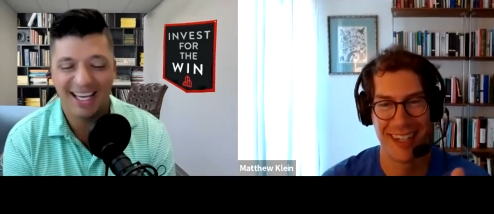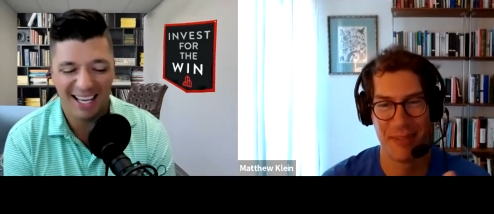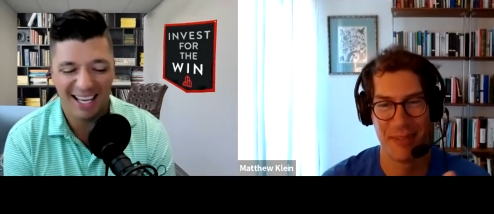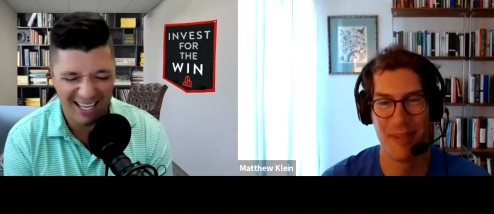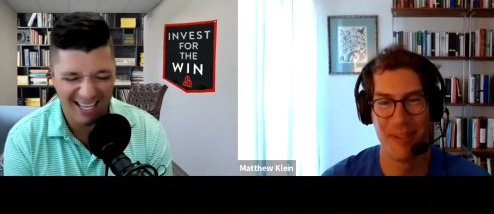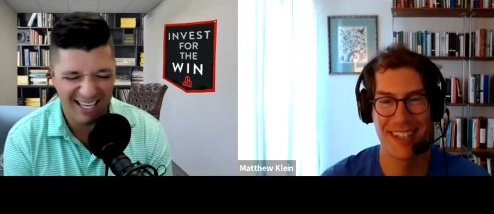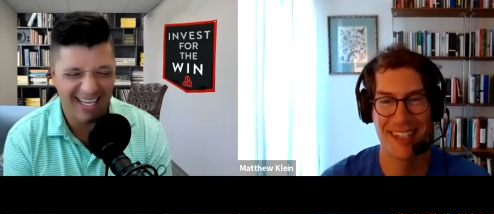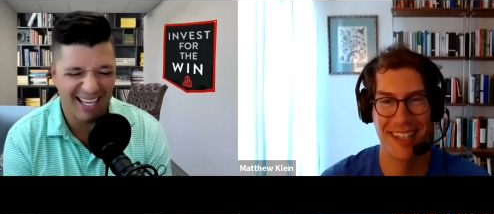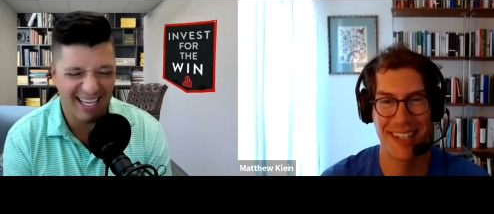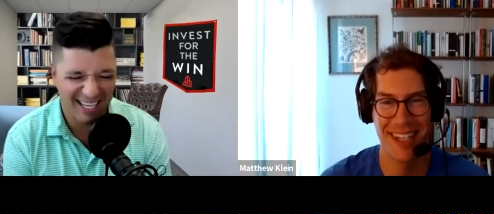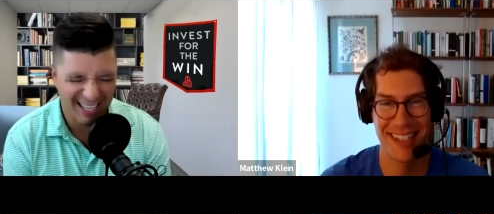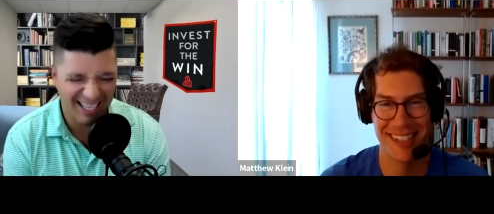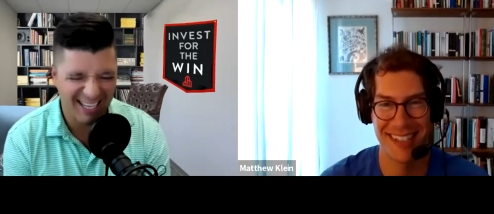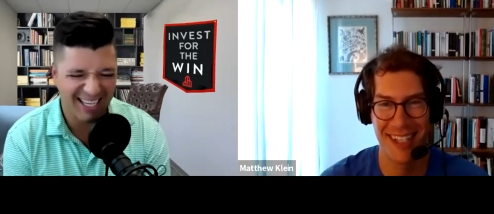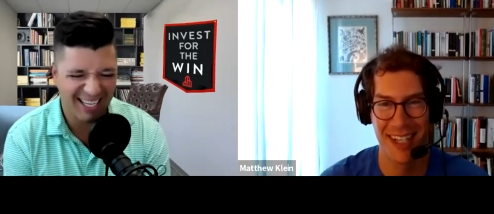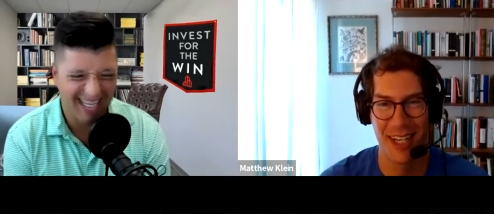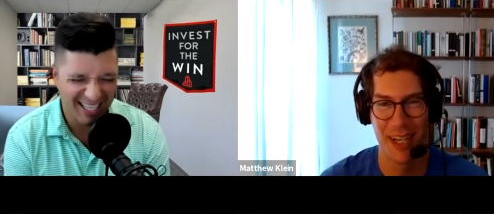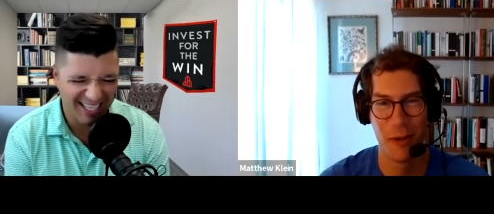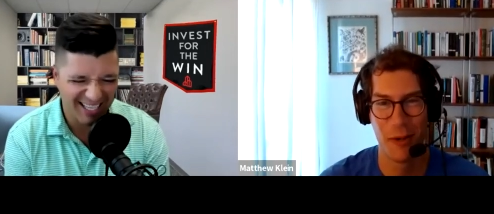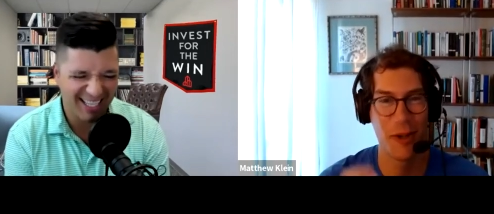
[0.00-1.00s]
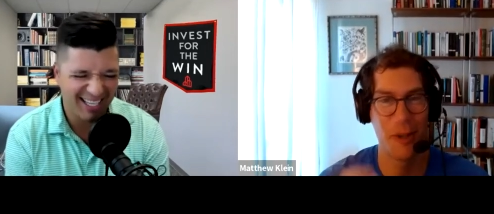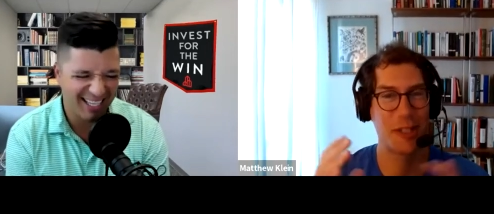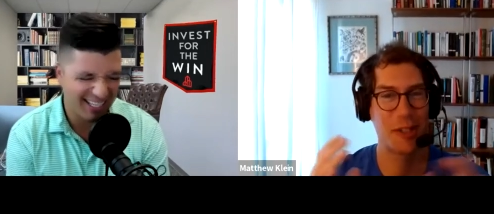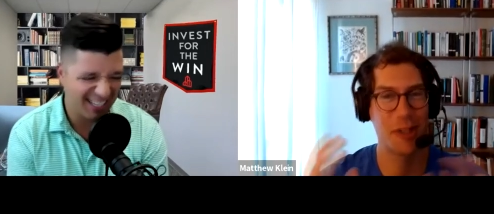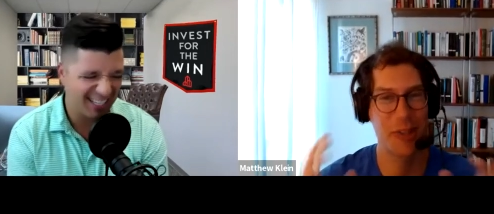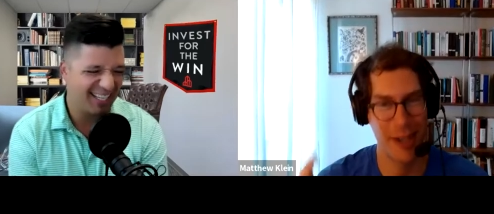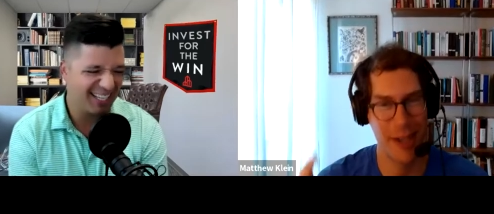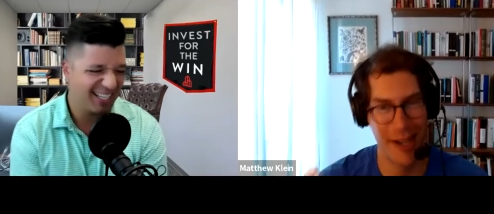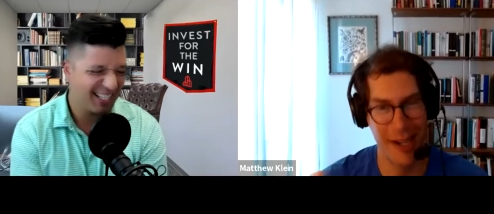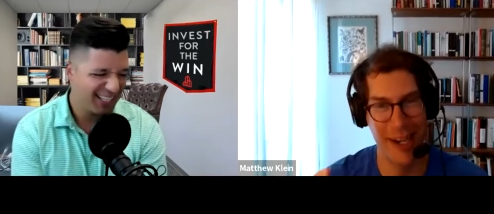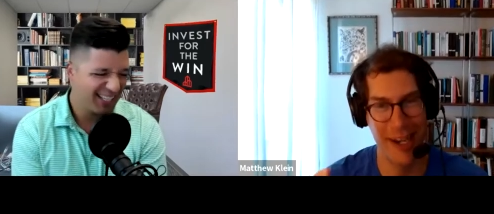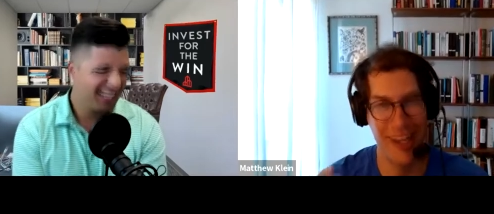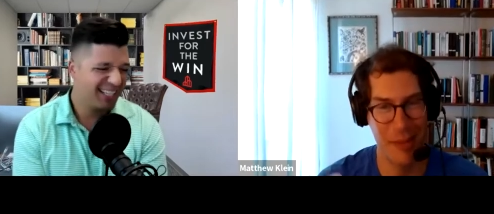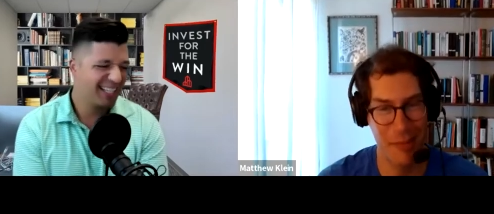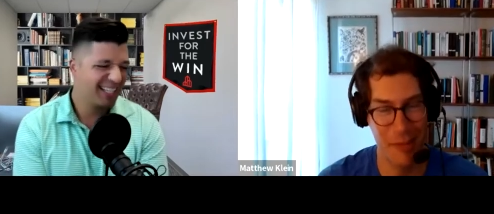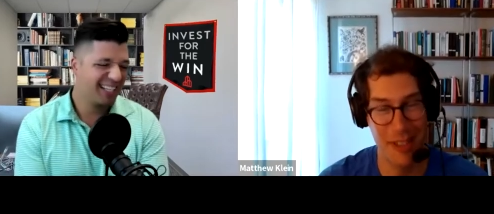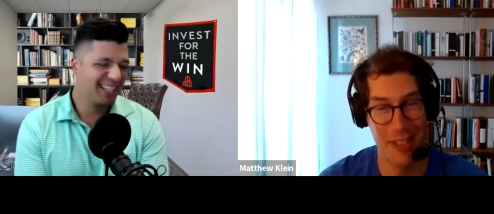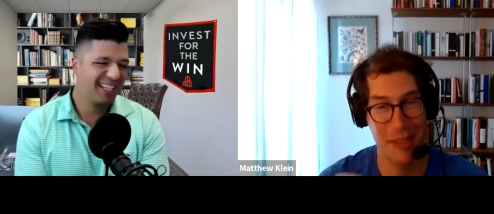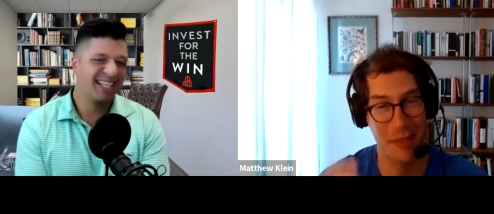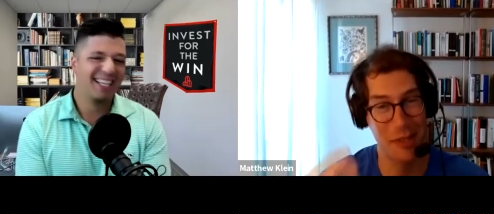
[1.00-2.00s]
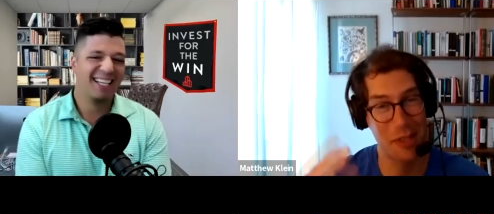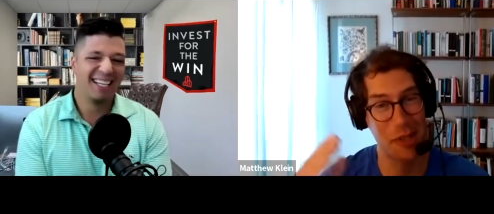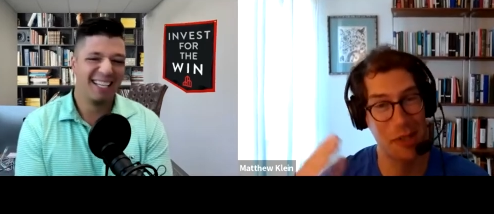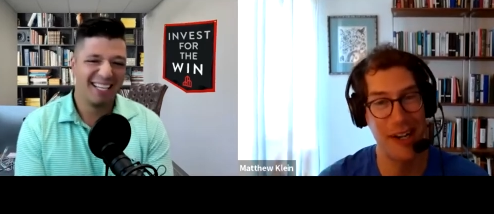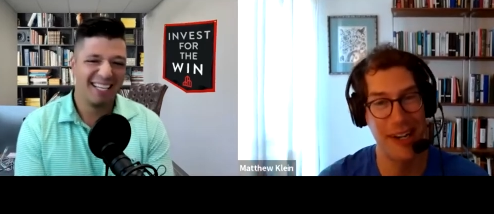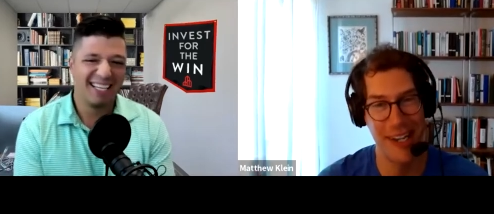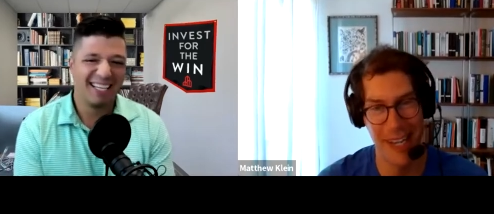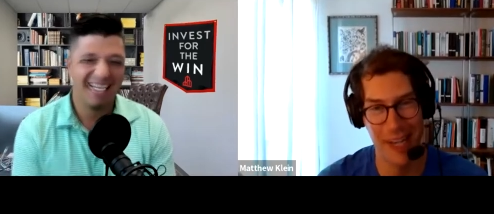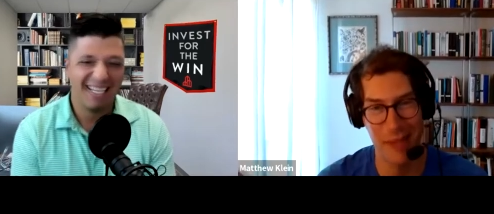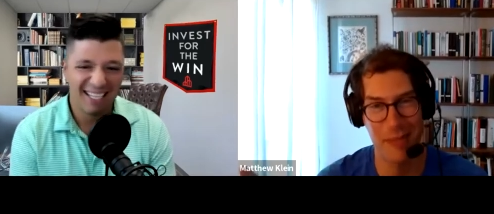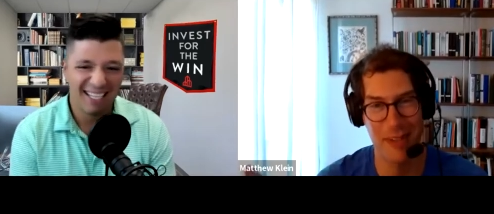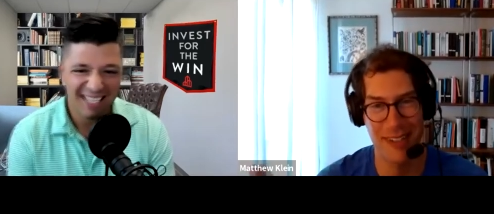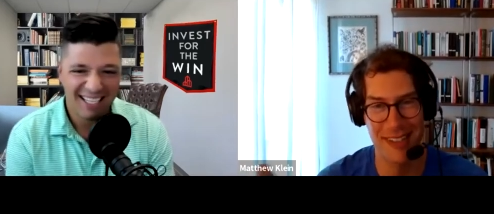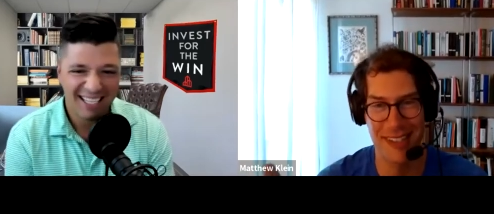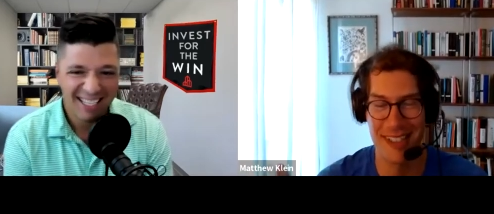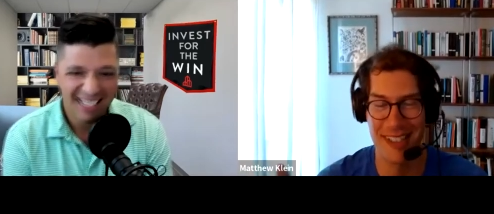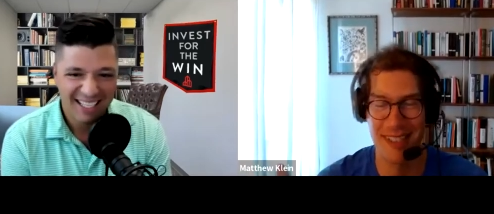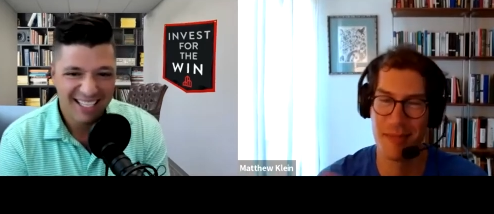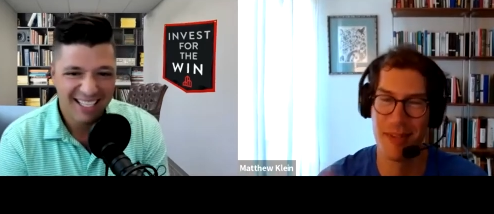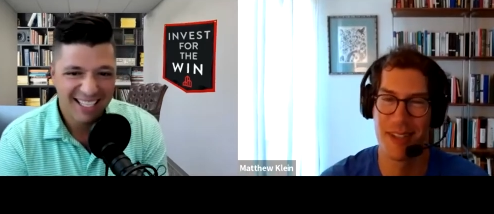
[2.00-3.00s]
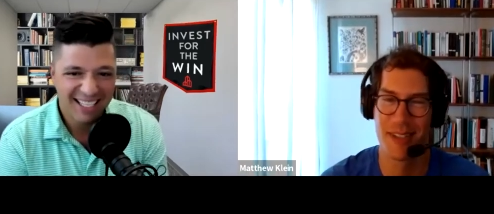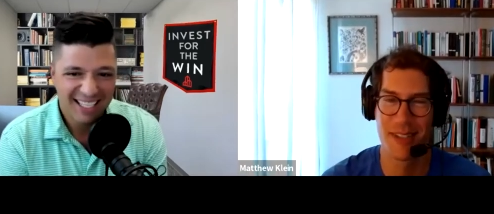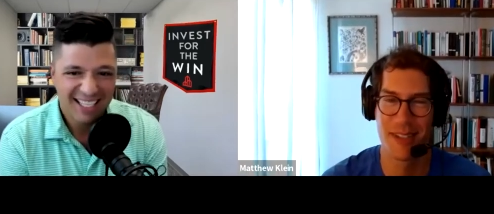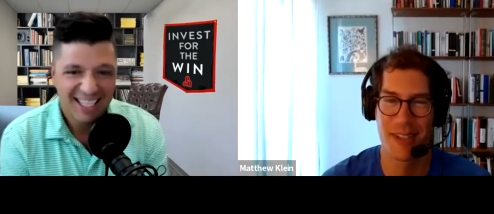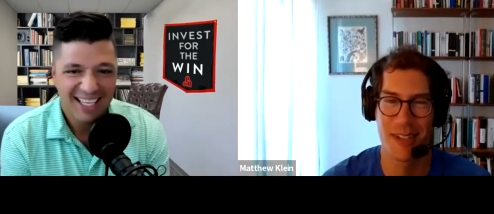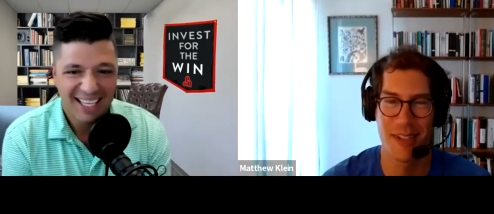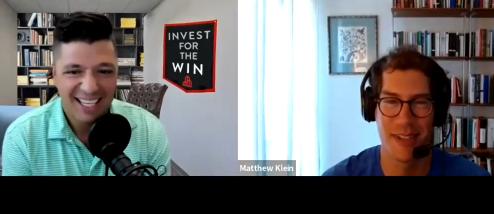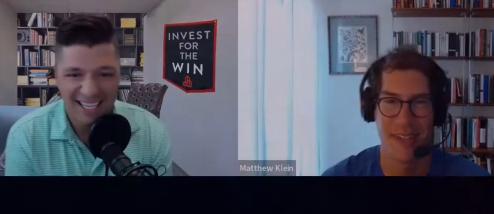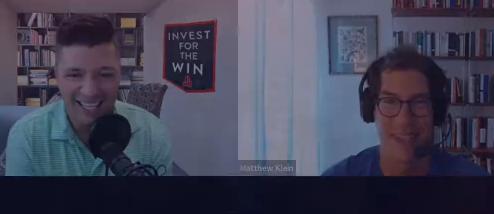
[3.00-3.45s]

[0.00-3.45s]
Speaker 1: much less what's going on now, much less what's going to happen in six months. So,